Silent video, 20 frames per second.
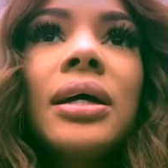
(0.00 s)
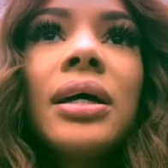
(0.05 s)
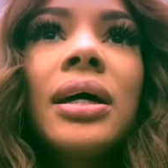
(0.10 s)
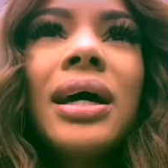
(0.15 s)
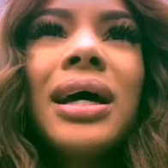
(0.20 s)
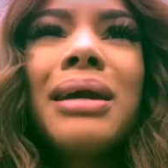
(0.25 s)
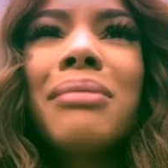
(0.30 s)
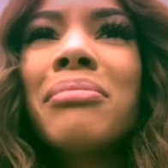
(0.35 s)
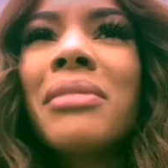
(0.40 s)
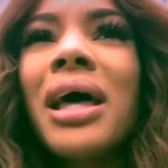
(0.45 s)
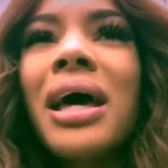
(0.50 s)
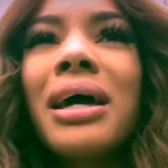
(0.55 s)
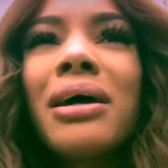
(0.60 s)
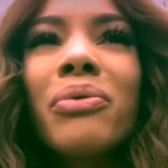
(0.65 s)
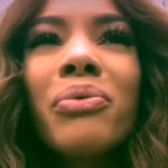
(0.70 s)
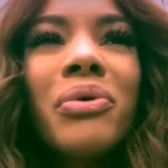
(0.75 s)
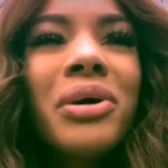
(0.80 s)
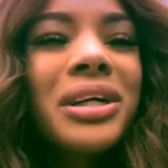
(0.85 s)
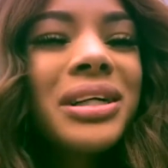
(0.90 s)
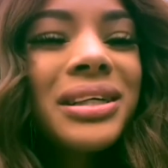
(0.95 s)
And I'm like,
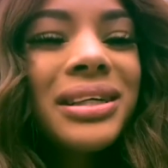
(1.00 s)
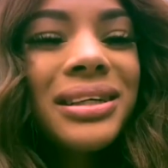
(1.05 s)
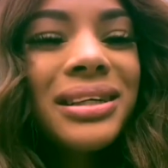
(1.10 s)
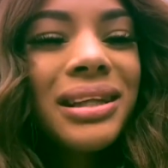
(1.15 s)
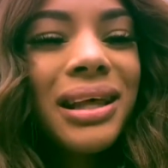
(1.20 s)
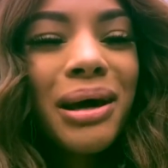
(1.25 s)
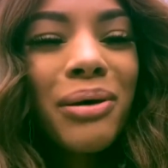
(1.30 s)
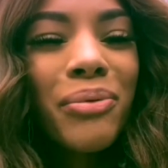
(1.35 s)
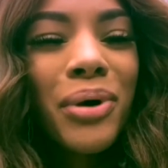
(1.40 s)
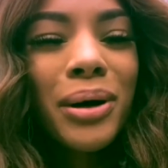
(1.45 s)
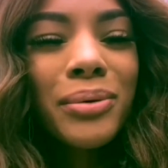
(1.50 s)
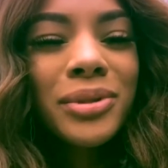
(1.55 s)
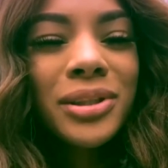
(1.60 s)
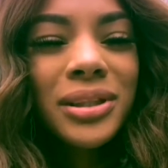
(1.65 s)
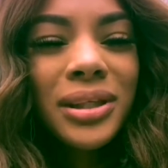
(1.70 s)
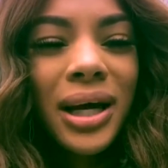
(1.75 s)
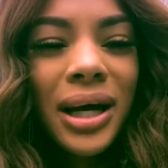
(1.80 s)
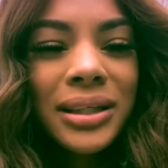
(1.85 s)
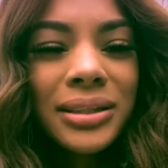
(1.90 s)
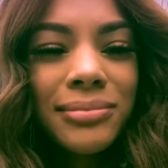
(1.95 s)
what? Like, why would
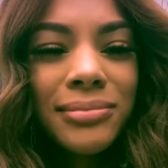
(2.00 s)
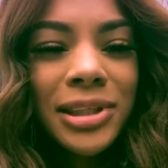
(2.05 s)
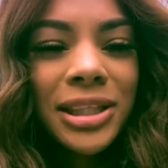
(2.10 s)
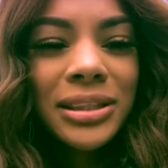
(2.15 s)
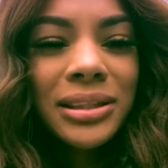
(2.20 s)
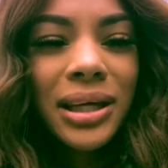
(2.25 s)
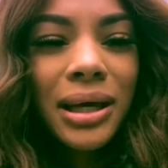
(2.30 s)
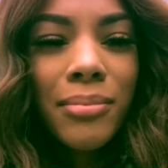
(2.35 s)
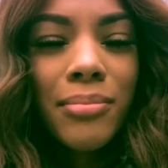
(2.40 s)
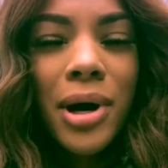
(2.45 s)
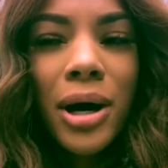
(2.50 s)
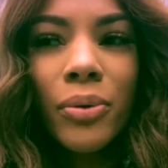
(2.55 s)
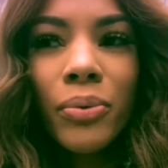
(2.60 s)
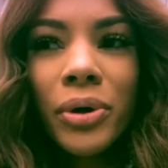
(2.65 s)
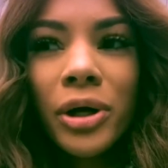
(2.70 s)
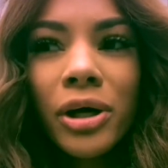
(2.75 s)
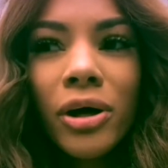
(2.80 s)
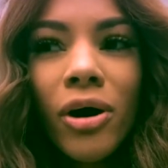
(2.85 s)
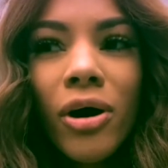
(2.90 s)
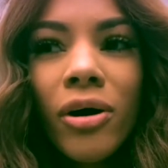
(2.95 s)
she ask me to take my
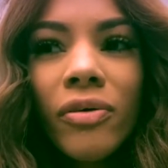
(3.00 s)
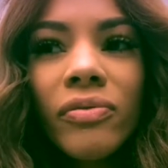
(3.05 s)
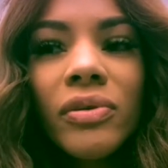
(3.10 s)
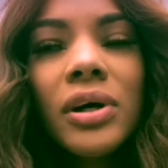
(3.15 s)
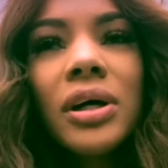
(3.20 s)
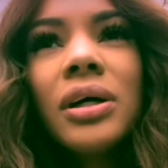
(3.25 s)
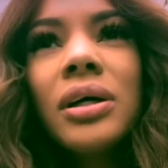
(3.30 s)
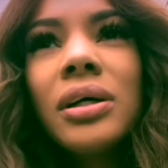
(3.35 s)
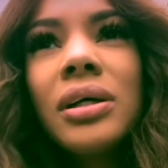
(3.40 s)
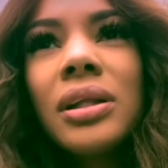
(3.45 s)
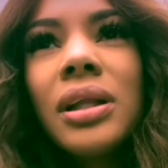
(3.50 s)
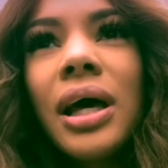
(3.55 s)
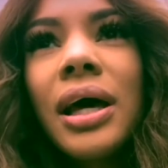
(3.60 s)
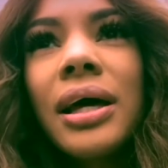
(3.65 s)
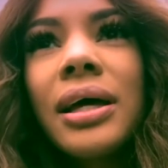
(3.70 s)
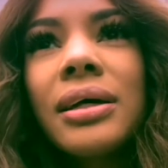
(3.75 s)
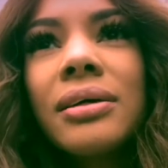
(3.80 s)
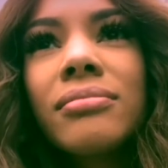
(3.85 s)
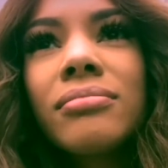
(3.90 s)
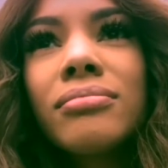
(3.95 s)
wig off?
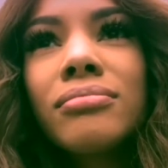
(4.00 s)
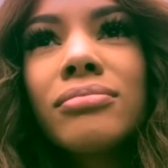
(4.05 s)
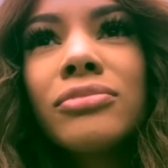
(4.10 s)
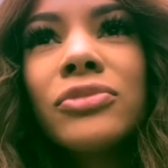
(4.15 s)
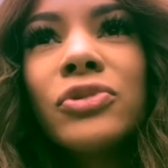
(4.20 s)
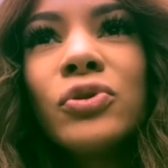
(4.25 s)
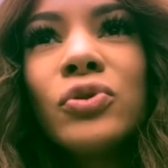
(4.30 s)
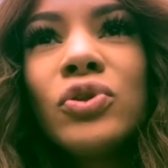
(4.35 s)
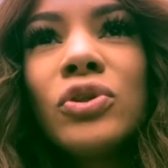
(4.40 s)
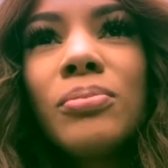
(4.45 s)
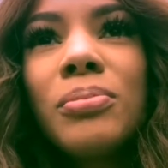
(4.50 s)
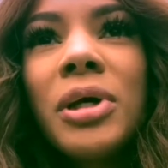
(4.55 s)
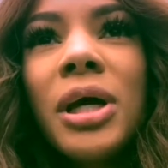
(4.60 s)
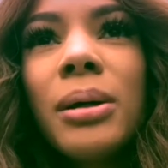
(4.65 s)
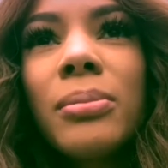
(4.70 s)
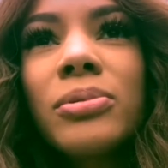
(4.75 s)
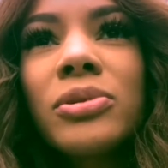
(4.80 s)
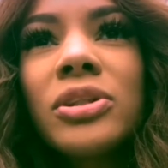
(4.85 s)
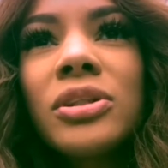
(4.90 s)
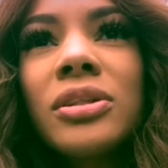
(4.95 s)
Like, you should be
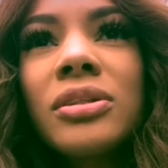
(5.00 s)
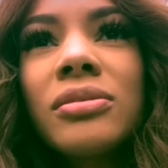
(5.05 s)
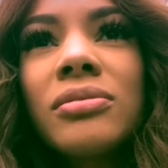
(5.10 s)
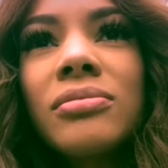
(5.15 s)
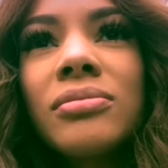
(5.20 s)
able to